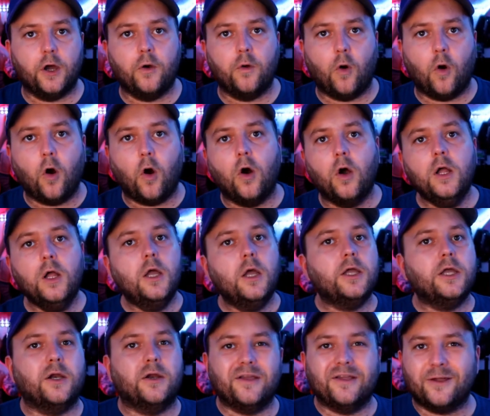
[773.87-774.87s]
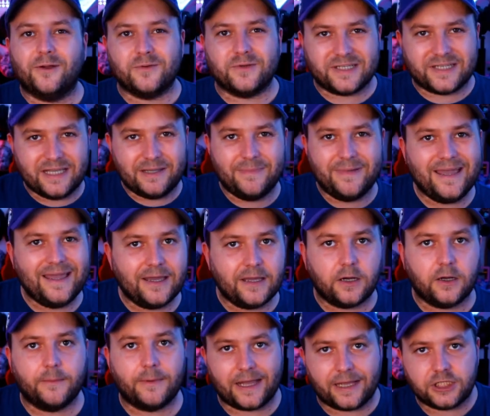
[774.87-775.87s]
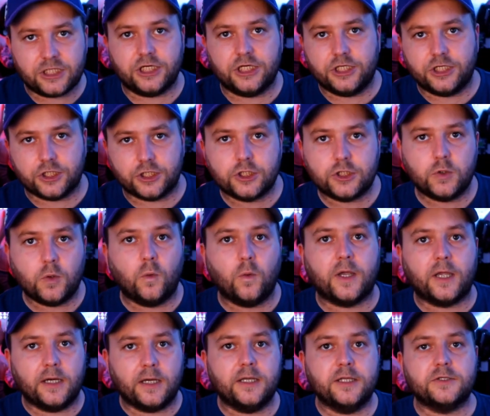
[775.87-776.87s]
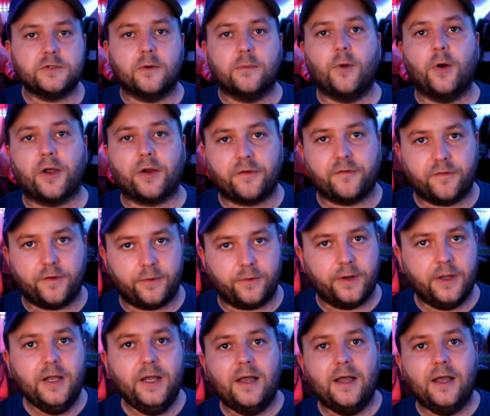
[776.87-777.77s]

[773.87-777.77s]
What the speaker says: or you know, you don't see me and I'm actually just talking into a microphone.